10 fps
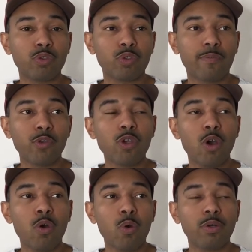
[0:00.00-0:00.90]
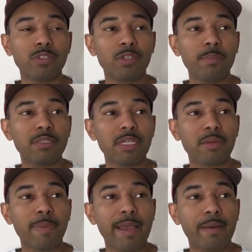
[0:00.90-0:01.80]
if you go, so let me take it
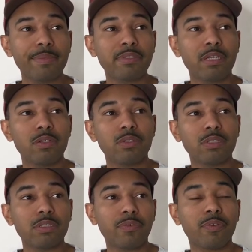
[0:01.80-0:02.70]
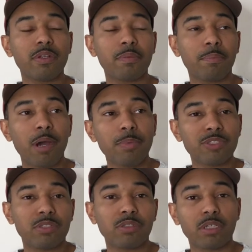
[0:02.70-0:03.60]
back. I'm gonna take you into different
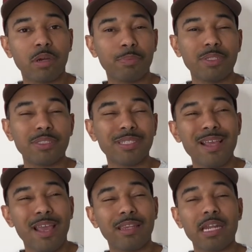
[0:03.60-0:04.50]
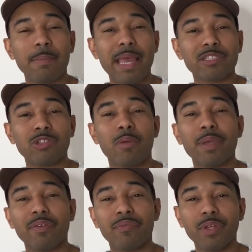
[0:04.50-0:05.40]
publishing companies, and then I'm actually gonna
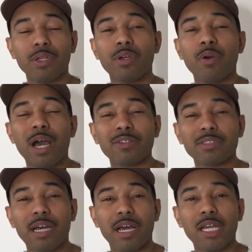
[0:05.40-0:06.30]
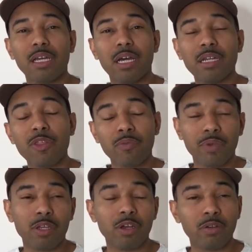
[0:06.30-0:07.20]
make a video outside, another
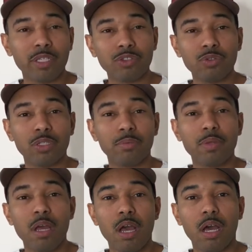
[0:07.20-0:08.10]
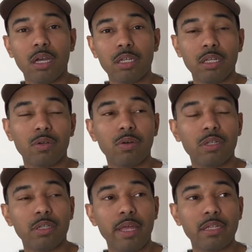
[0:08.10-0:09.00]
video that you can uh, click
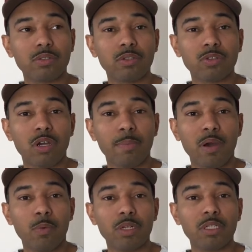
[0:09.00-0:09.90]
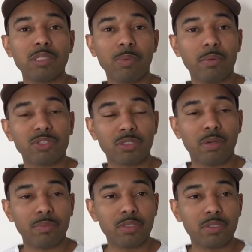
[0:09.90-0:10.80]
on that's gonna talk about one of these publishing
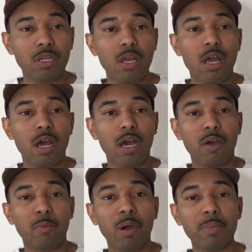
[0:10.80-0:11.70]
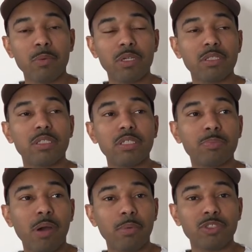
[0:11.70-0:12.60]
companies. Uh, I mean, one of these
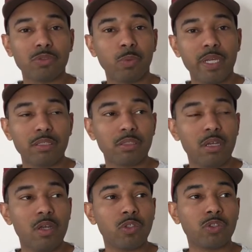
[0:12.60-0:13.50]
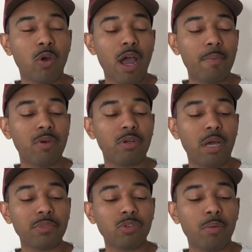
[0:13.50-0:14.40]
publishing ways. So I'm, a,
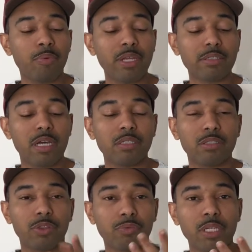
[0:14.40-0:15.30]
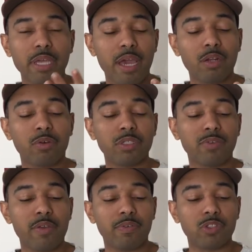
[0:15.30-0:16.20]
I'm just gonna break it down into three categories,
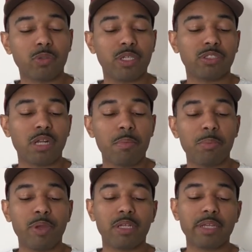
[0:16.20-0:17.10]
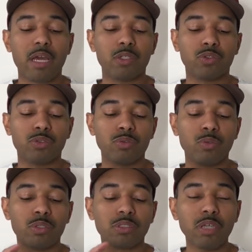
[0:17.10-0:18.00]
right, for this question. I'm gonna break it down
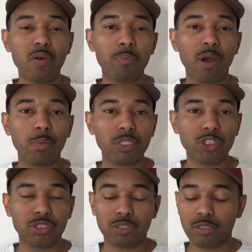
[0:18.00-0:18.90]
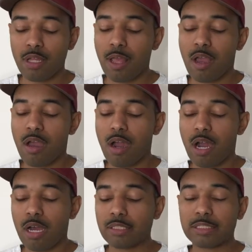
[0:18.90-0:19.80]
into self-publishing
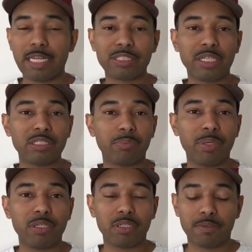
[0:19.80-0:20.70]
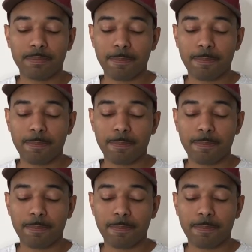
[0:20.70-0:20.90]
uh, slash independent.